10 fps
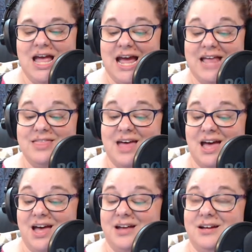And
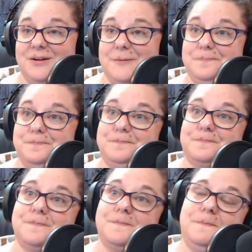that... Well, you know,
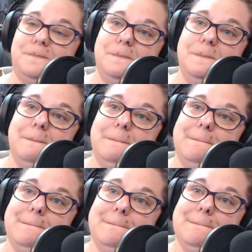after seeing
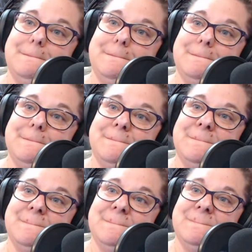the things that came
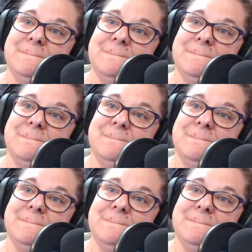out